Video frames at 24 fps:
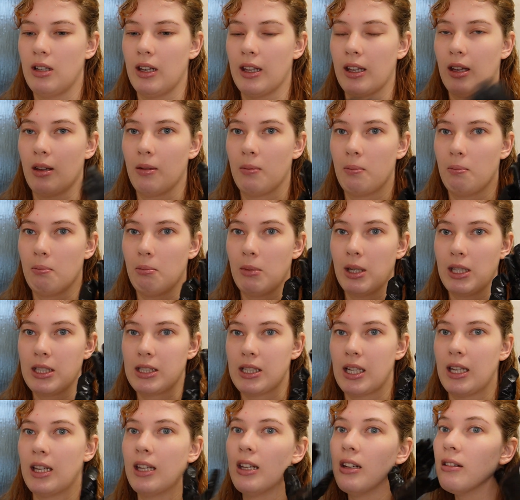like mix
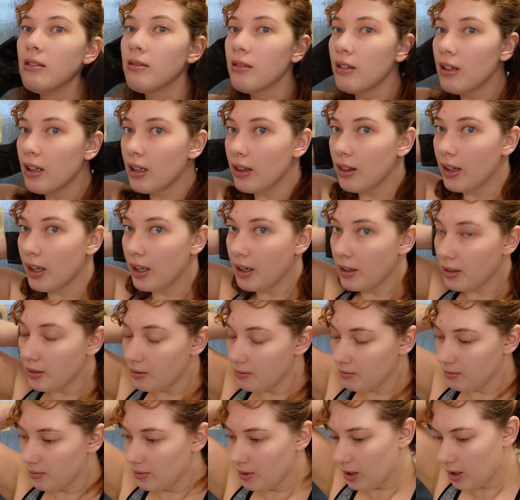it in and then
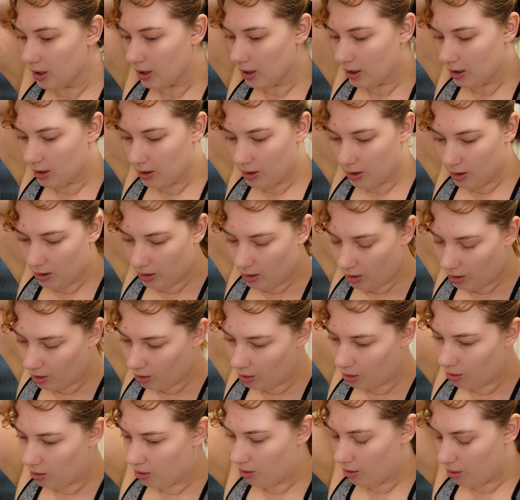go
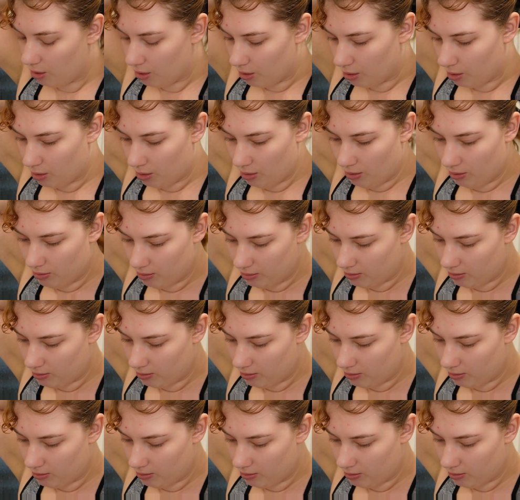through.